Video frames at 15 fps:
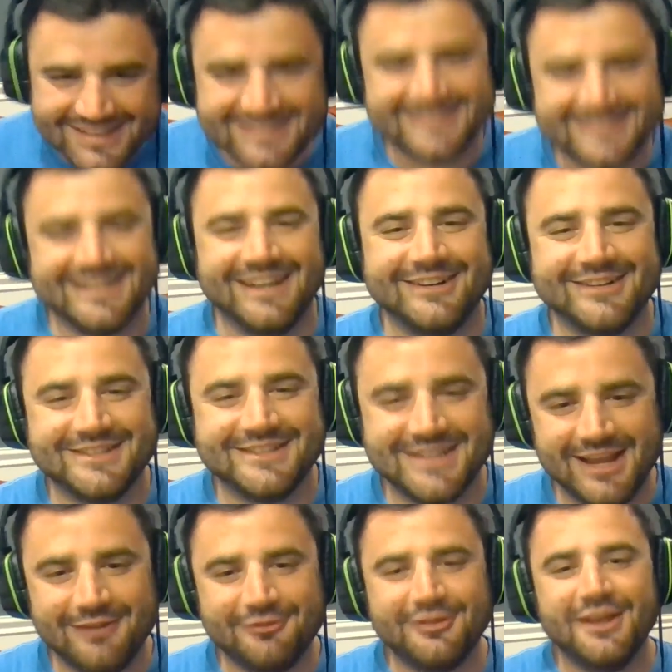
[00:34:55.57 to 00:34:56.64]
So,
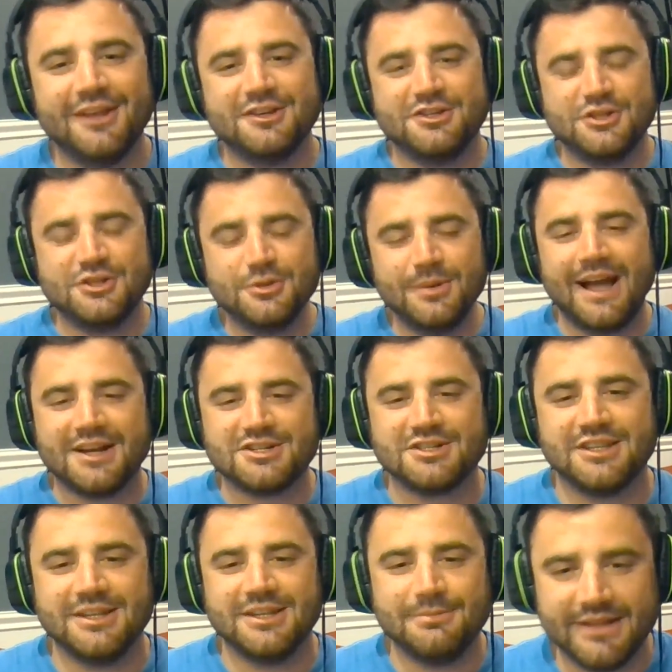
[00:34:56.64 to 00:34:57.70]
Dave, do you
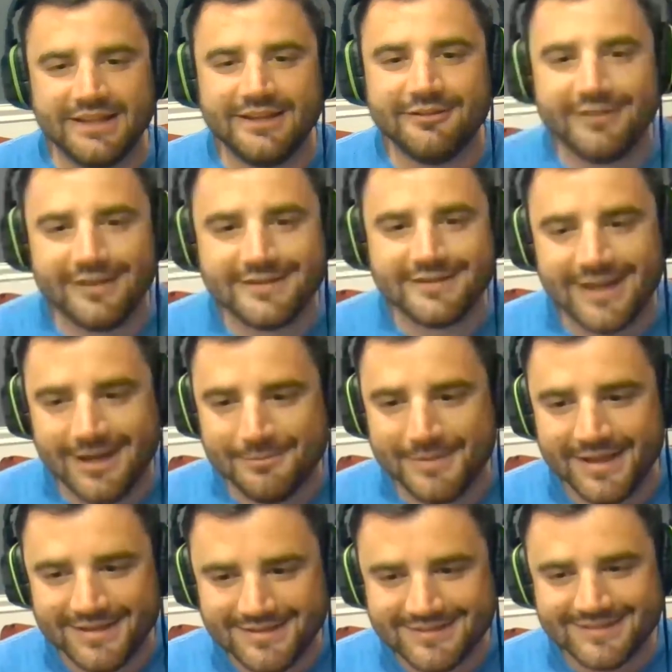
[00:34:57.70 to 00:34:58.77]
actually believe these
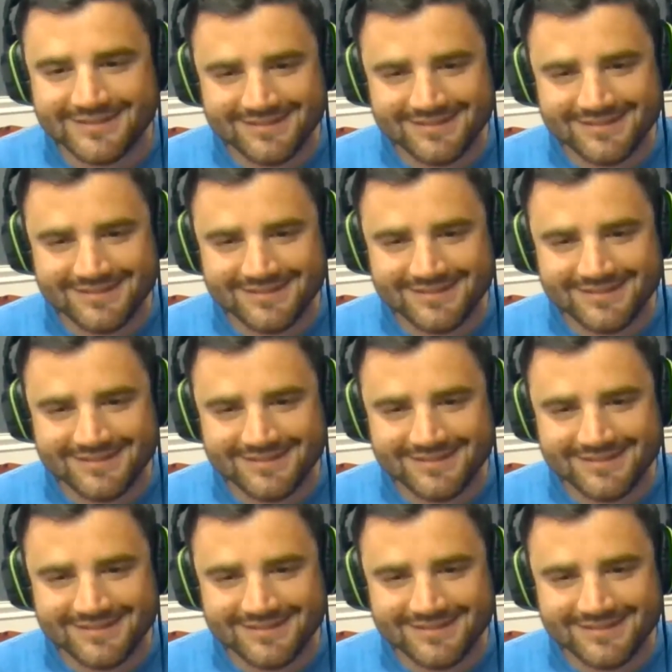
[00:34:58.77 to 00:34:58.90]
comments?